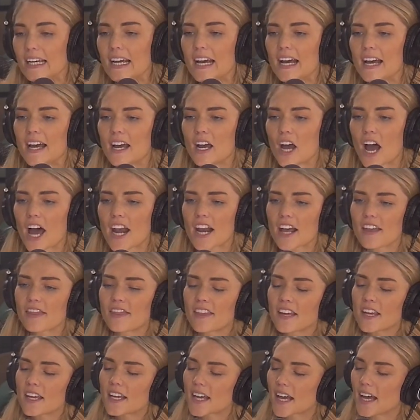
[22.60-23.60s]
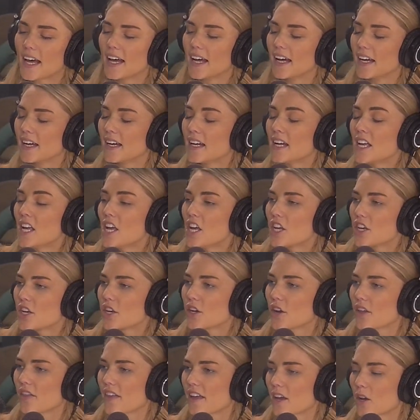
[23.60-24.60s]
Yeah, and I think,
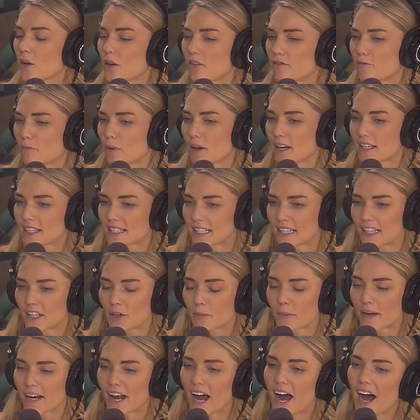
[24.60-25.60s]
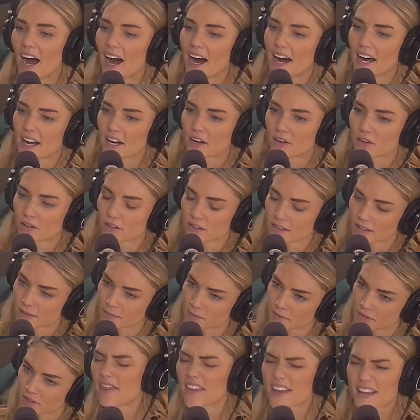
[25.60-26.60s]
they could have pressed a little bit harder on some
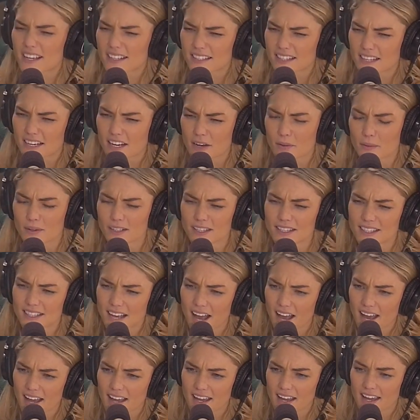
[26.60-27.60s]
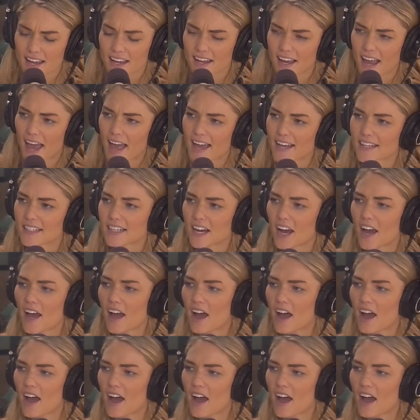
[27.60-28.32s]
things that he was saying, and